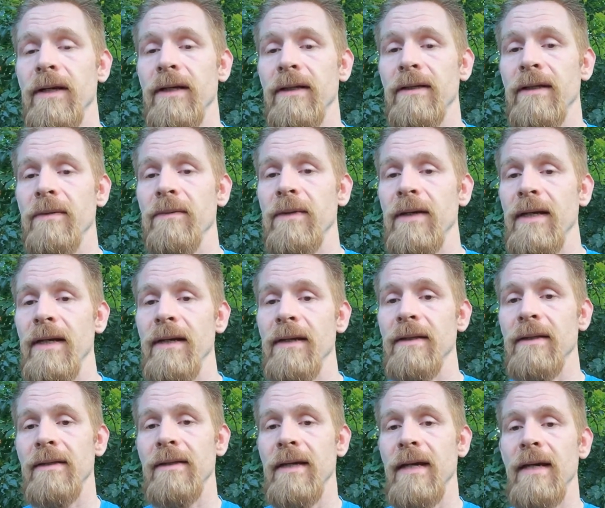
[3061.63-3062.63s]
something
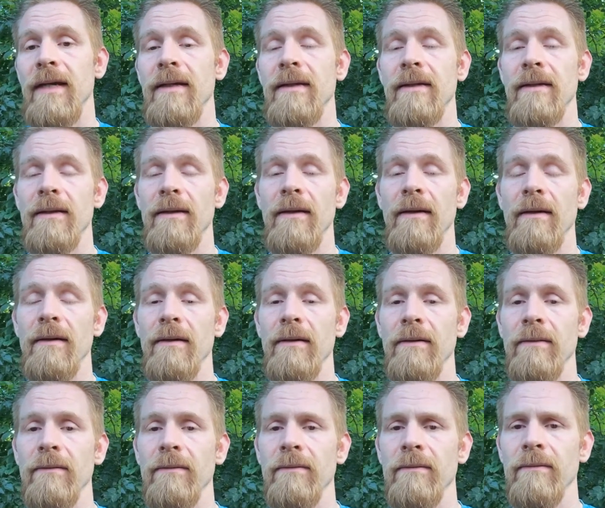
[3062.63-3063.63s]
in-state,
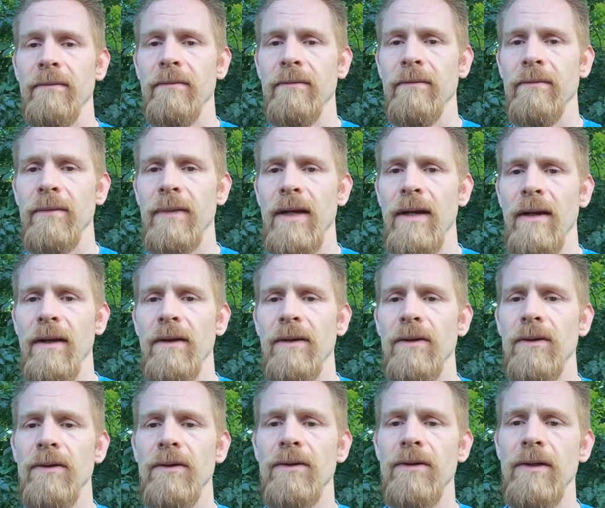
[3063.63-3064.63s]
you're
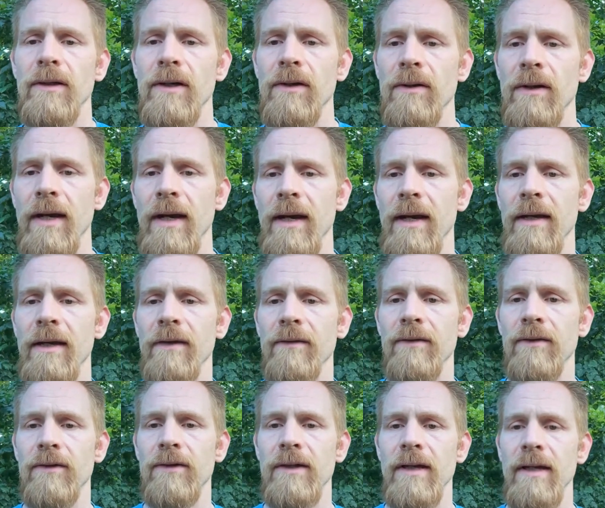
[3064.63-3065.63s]
usually okay. If
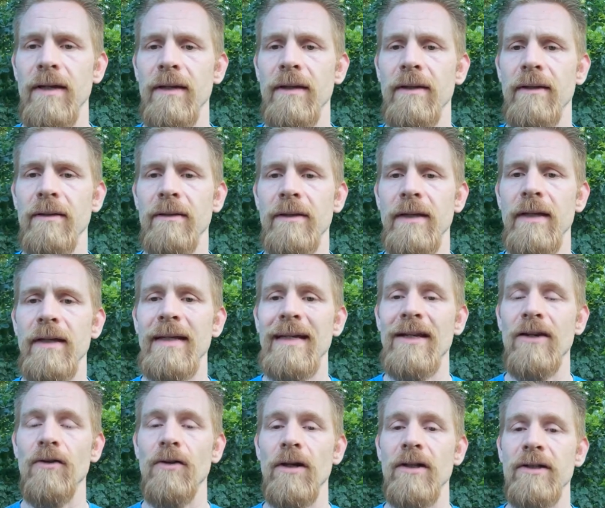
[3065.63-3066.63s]
you're sending it
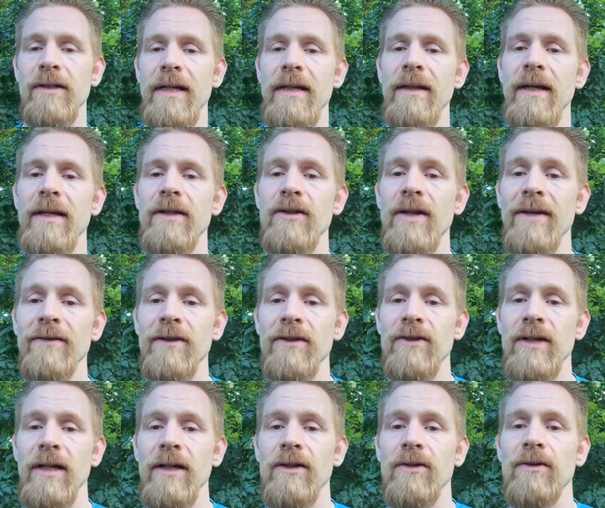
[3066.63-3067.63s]
across state lines, you have to
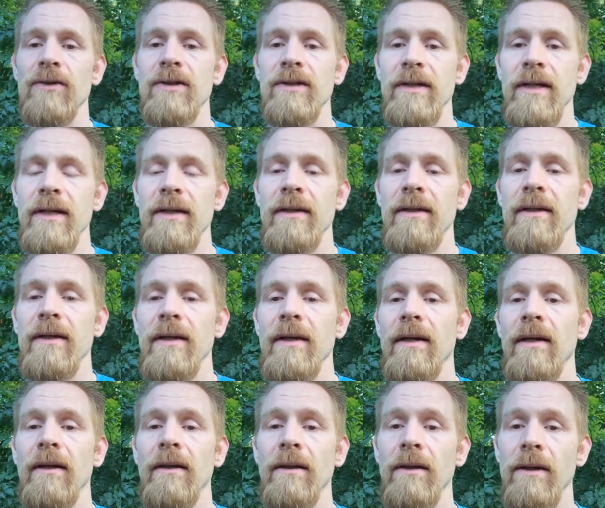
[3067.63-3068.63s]
check your state
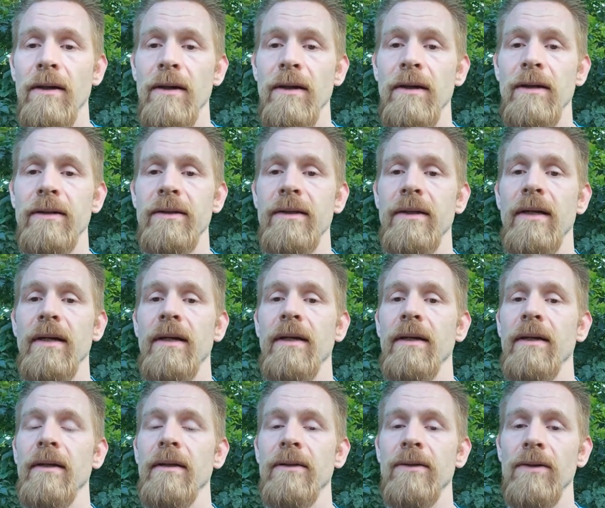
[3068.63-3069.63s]
laws
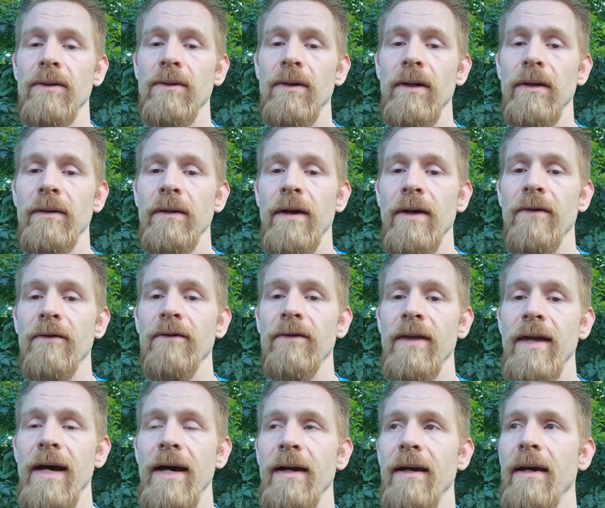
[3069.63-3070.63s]
and so on for
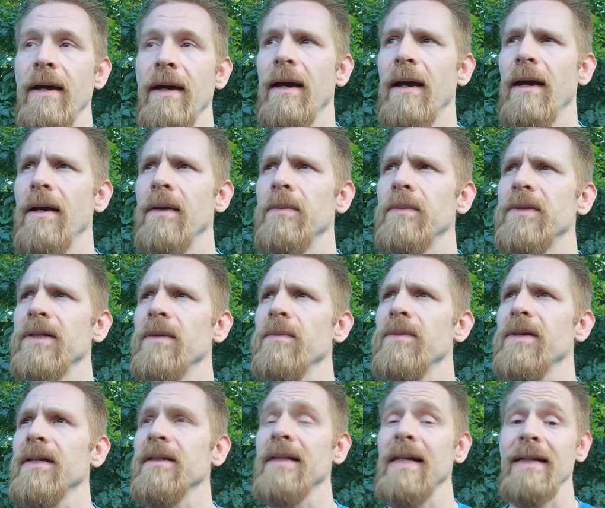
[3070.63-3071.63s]
that. Some
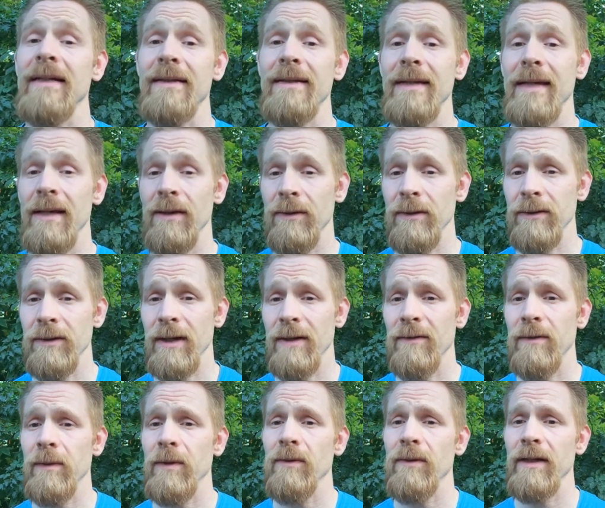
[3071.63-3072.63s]
things like snails, you have
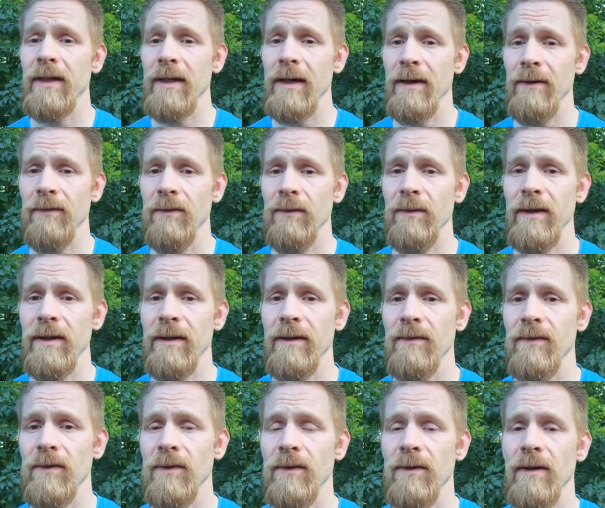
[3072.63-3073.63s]
to be really careful with
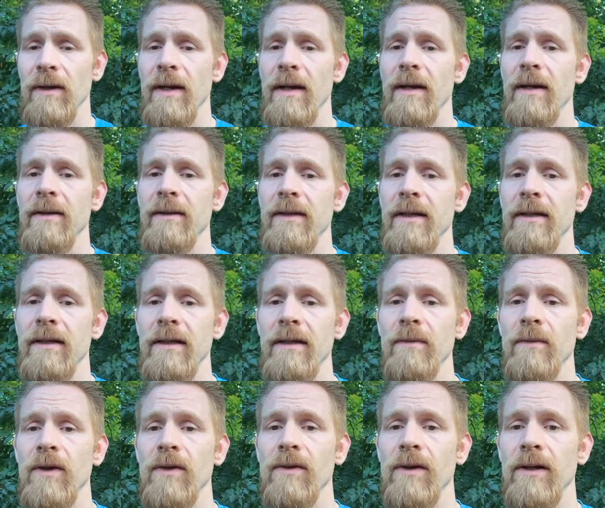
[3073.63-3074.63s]
if you're sending
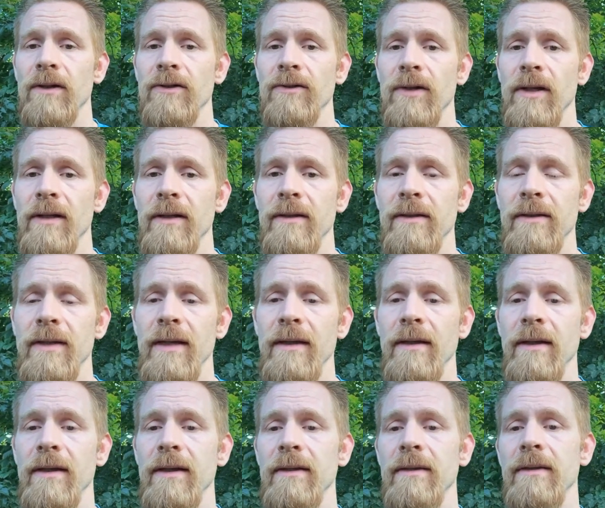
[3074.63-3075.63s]
them across state
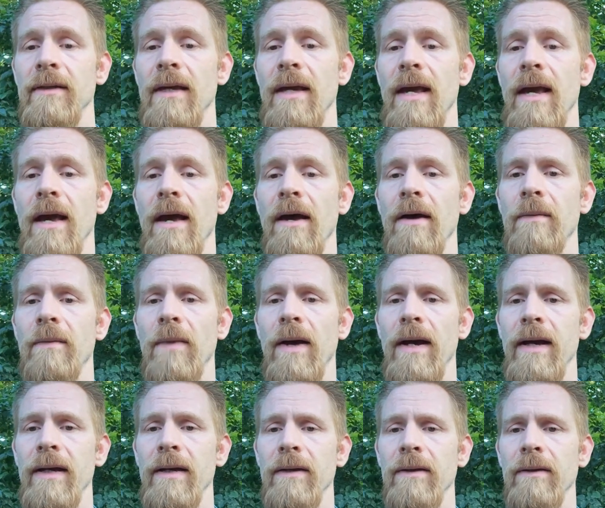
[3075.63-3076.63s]
lines.
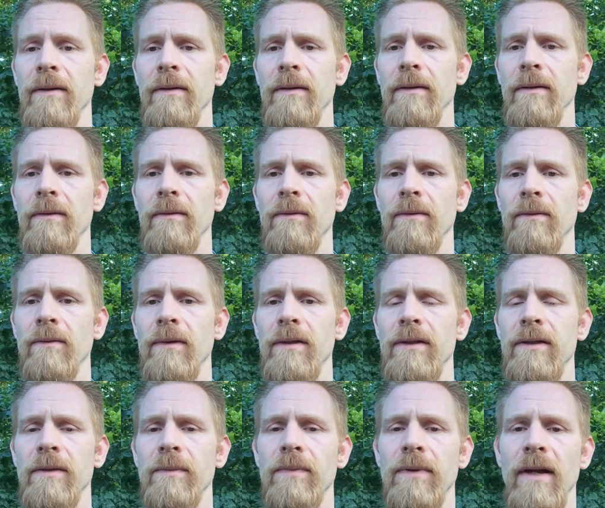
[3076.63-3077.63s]
I
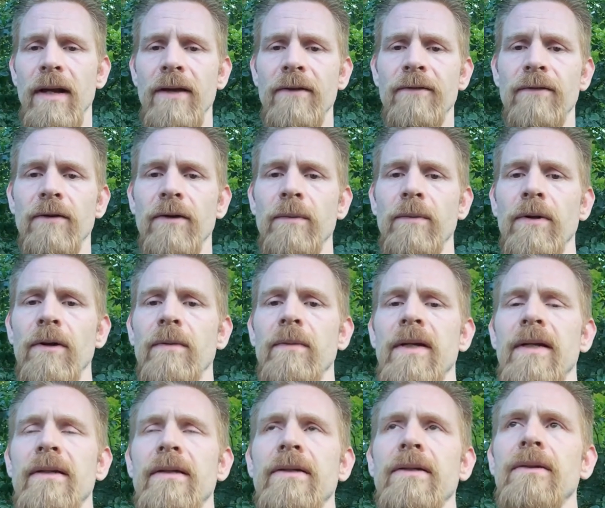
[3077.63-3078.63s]
once applied for a
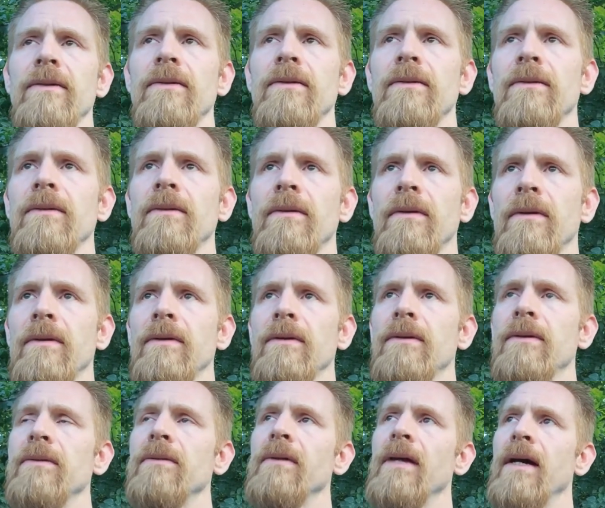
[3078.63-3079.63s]
permit to
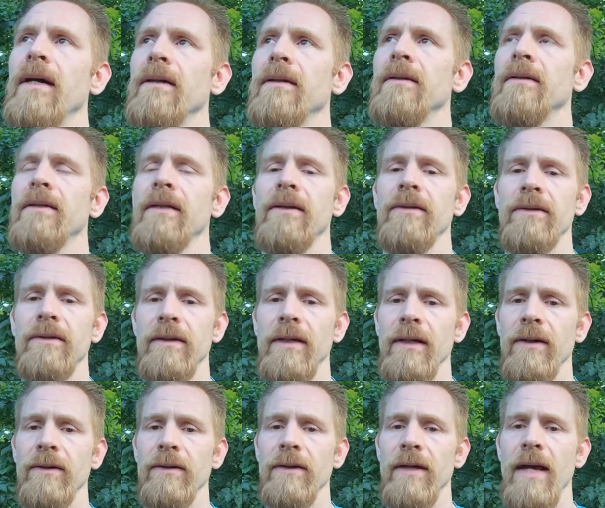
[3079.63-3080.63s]
do that, to sell
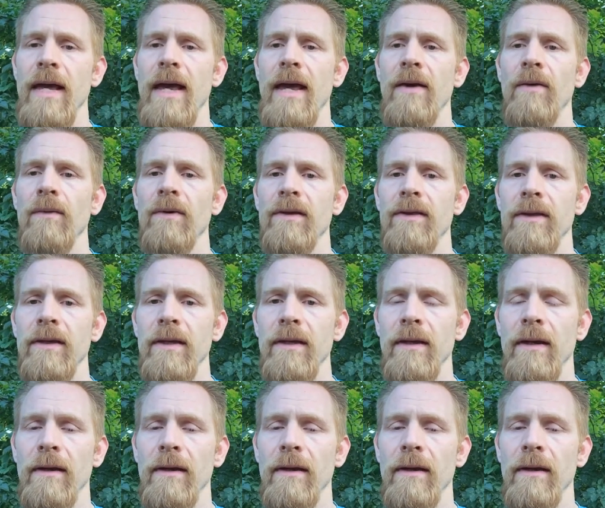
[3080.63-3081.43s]
snails with the,